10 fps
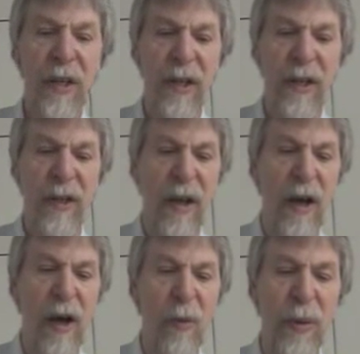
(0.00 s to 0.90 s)

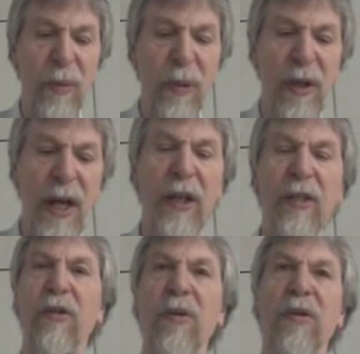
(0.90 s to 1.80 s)
how we would
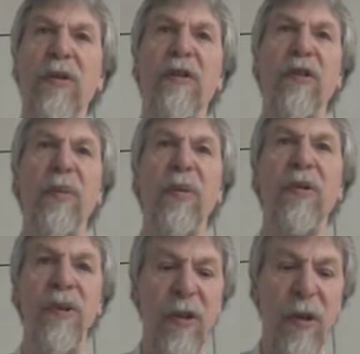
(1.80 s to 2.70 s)
like to
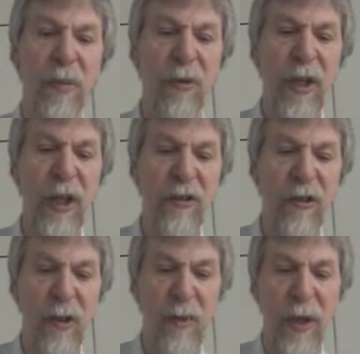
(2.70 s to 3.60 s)
distribute the
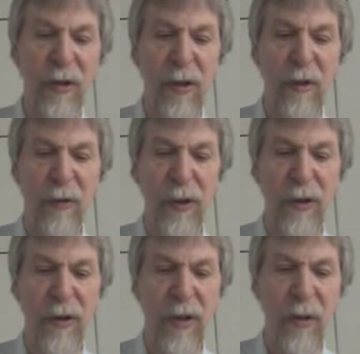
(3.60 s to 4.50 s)
computation among
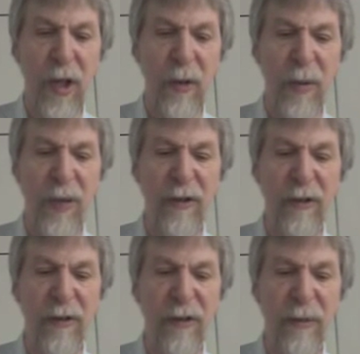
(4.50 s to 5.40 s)
different
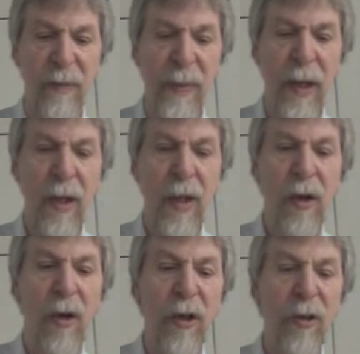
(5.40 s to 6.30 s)
processes.
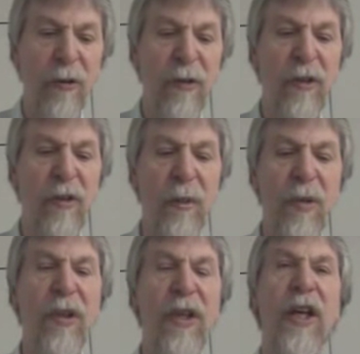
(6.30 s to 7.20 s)
Also, the
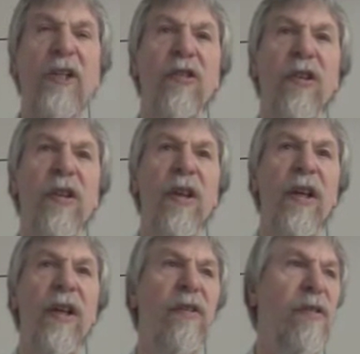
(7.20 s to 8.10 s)
communication
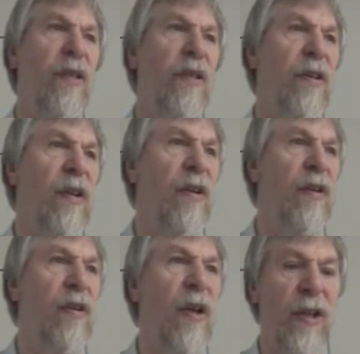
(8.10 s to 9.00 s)
is
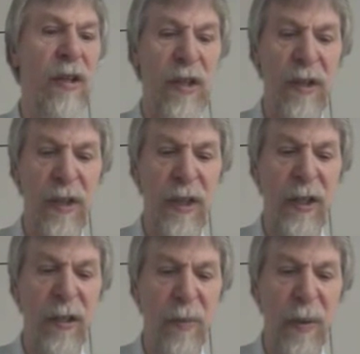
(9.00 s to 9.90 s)
not
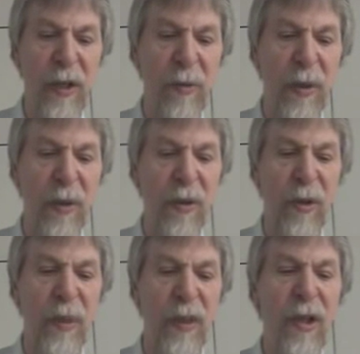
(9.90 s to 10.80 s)
indicated by the
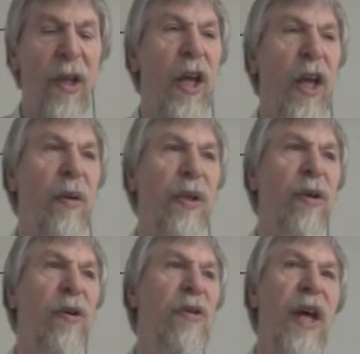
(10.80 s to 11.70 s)
programmer. We
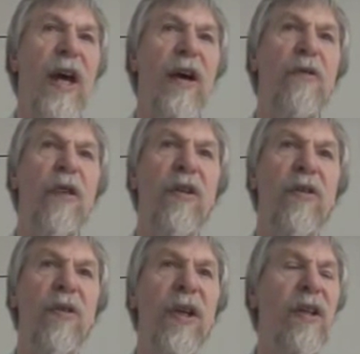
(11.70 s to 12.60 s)
don't have
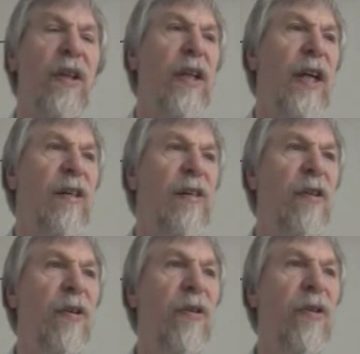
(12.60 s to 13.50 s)
to indicate
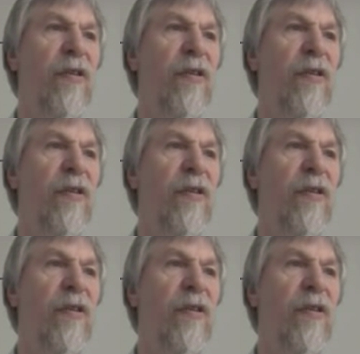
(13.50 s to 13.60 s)
synchronization